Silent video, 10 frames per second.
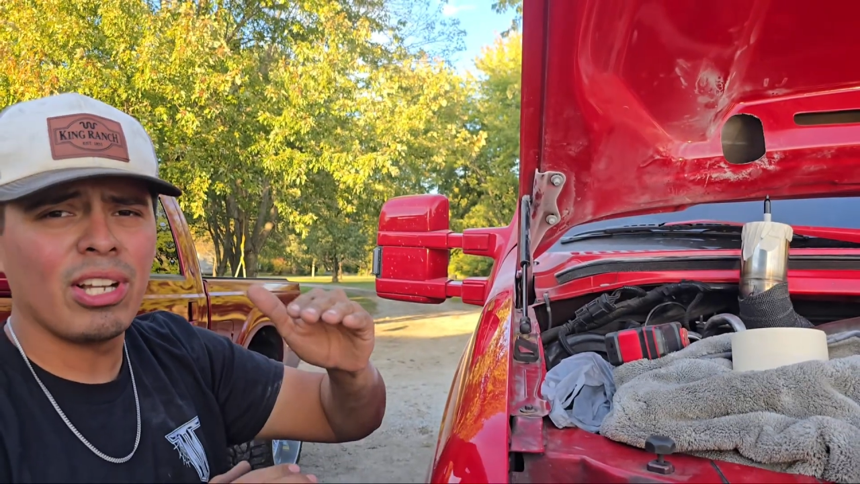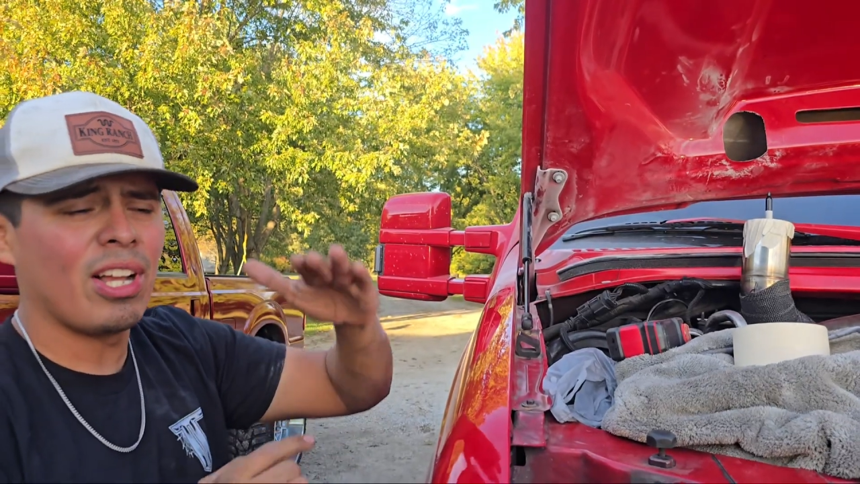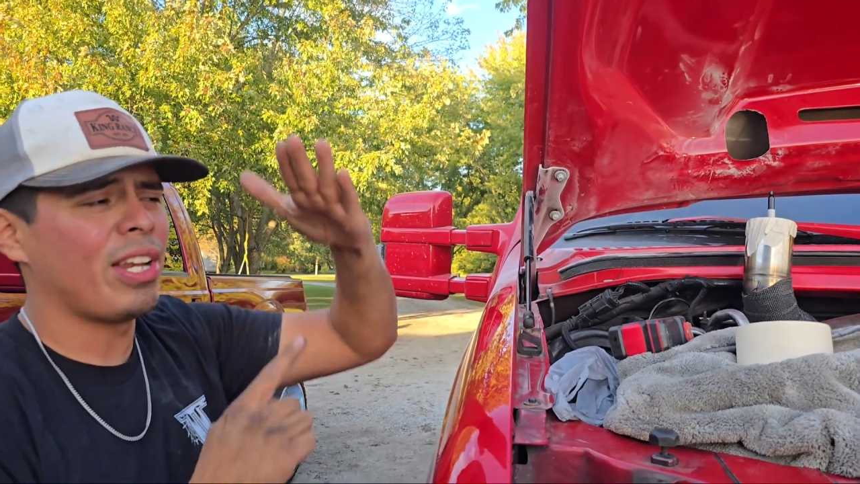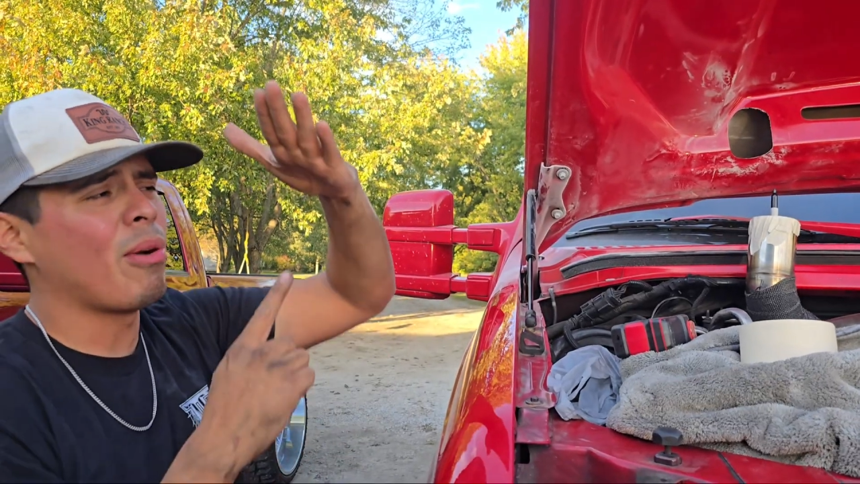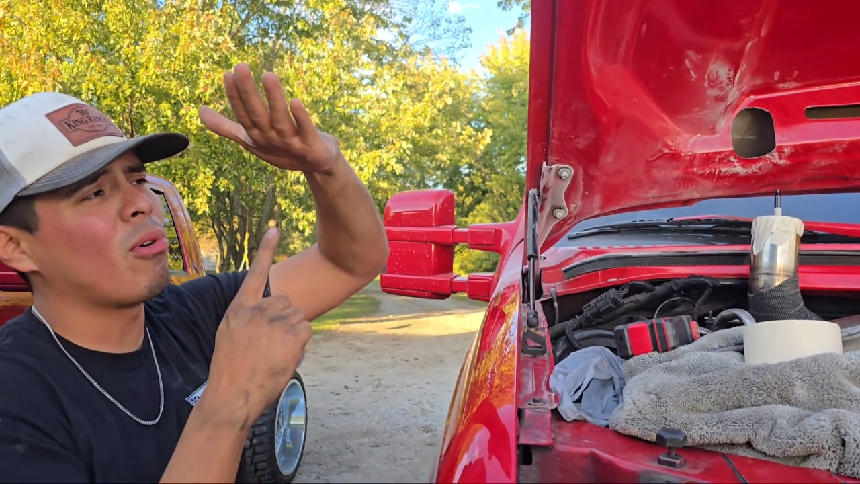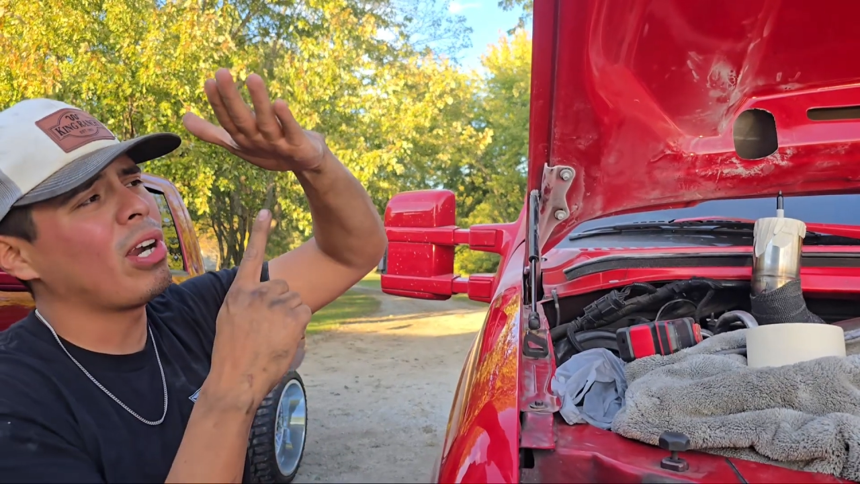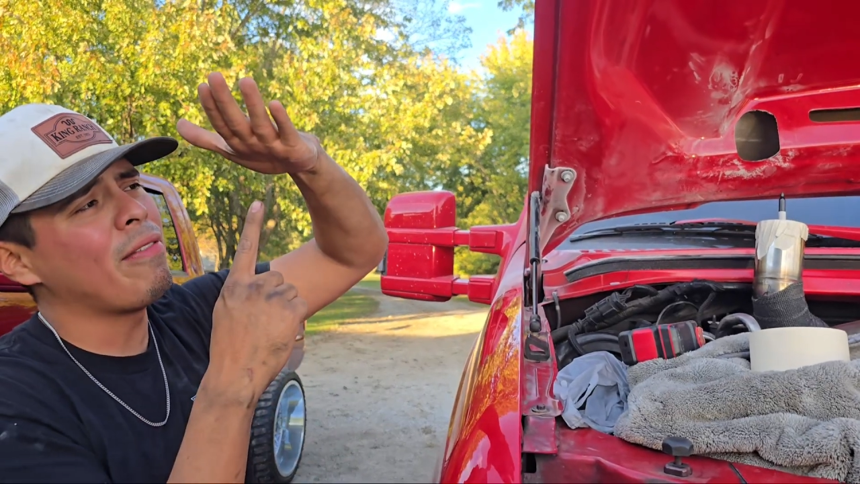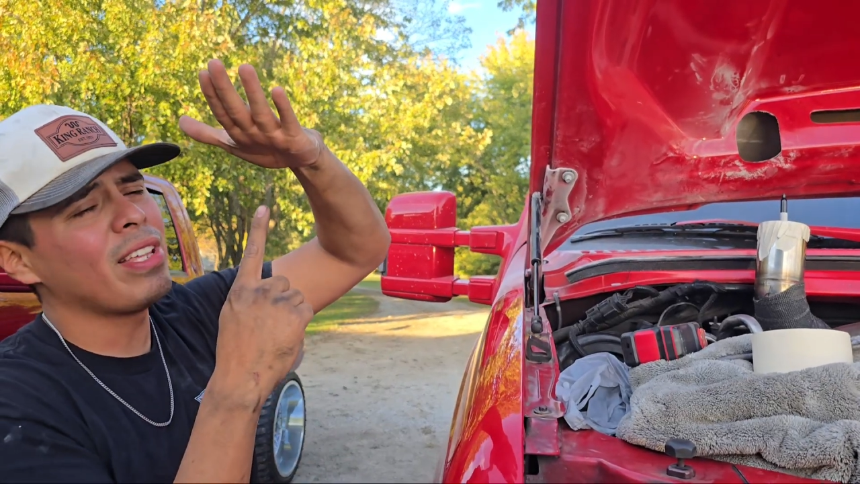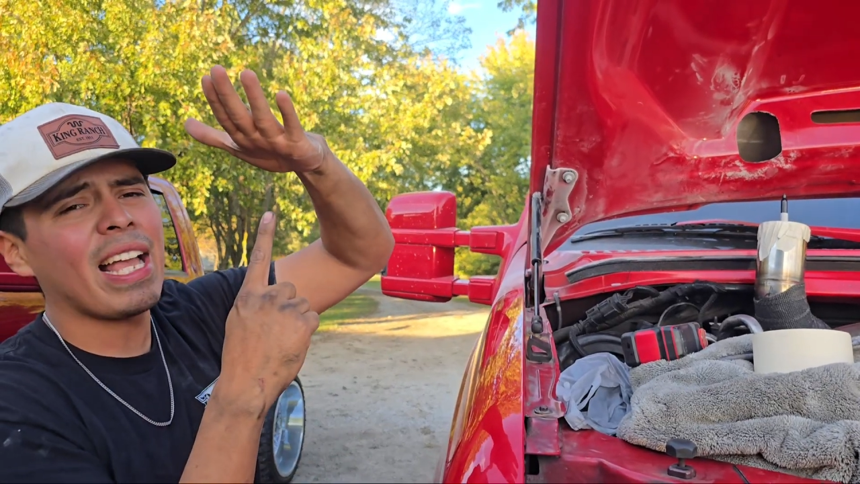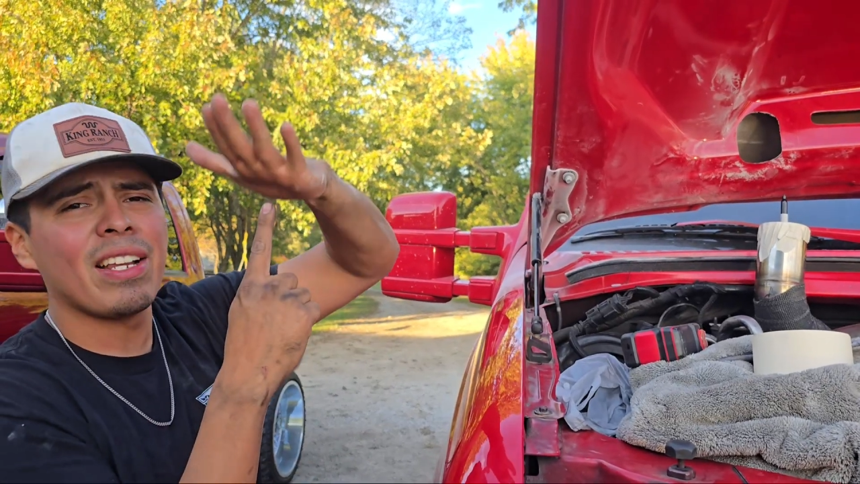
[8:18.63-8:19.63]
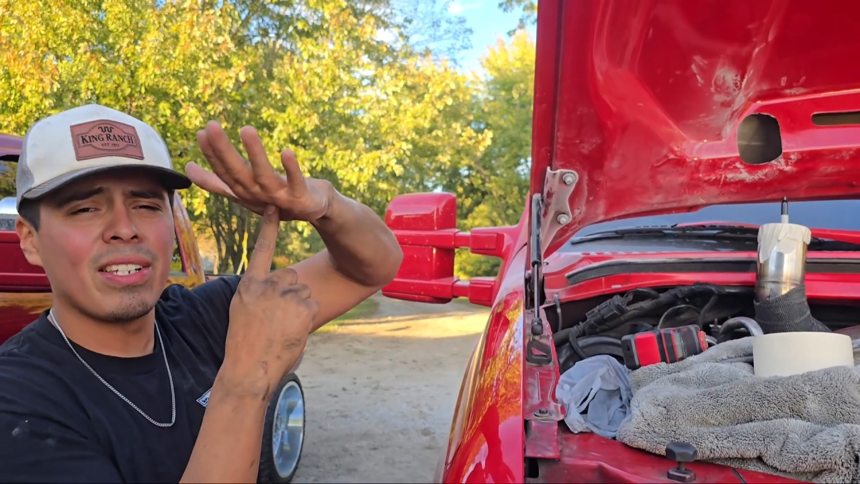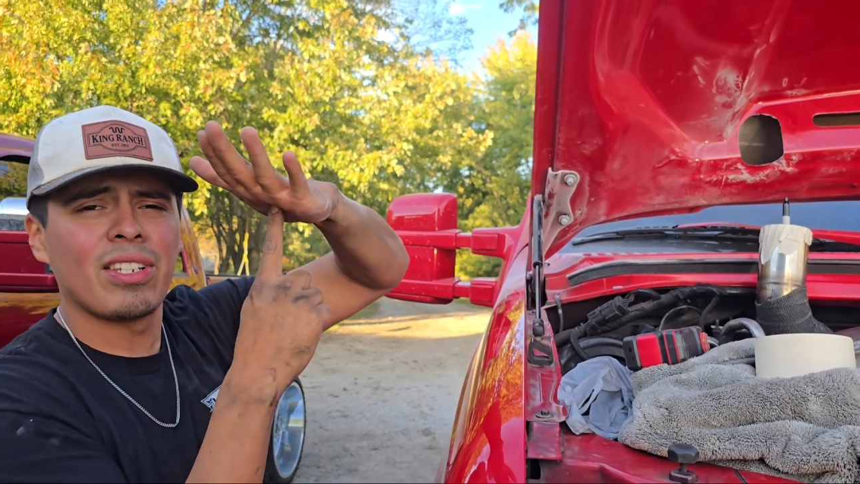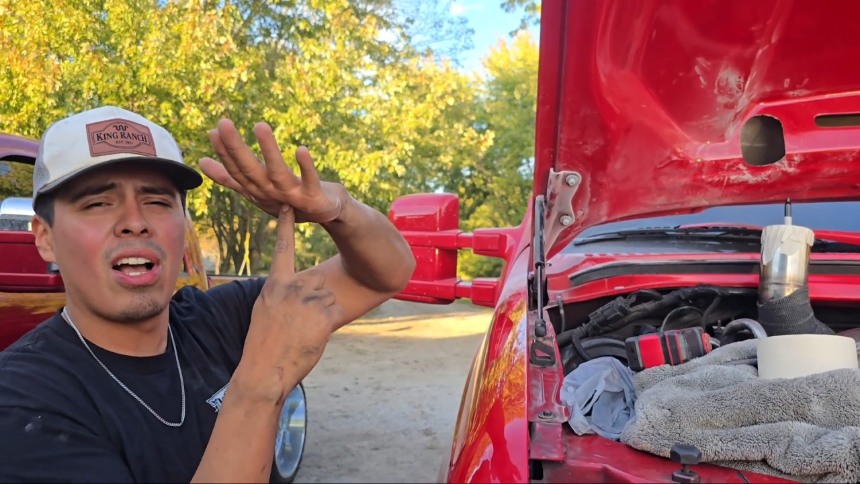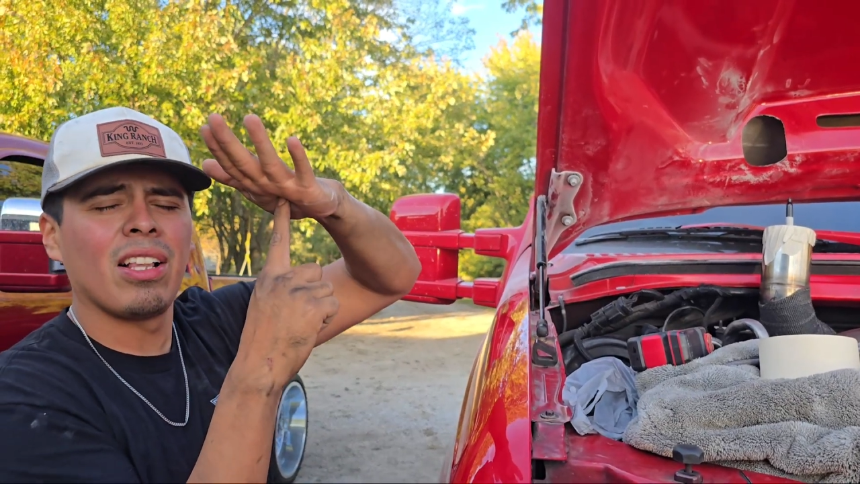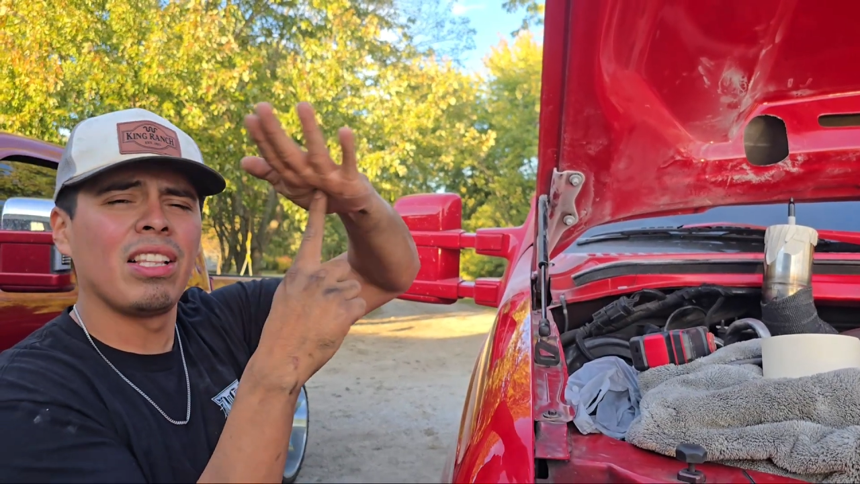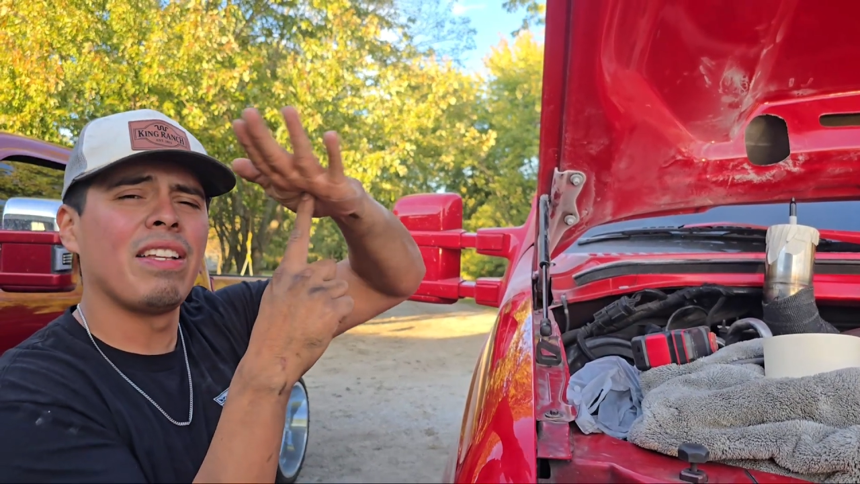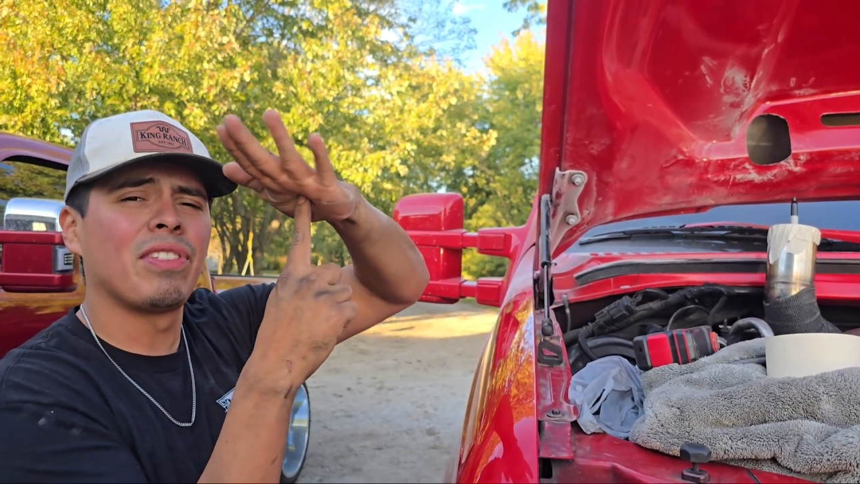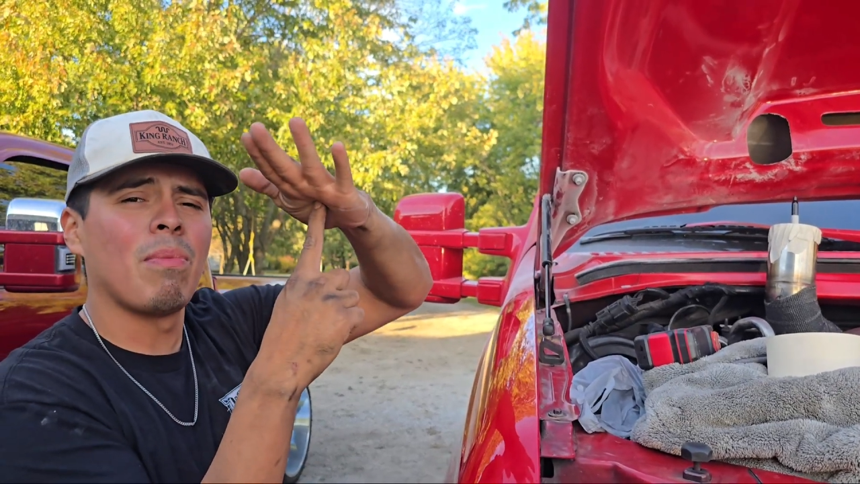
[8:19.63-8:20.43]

hood, and wherever that dot leaves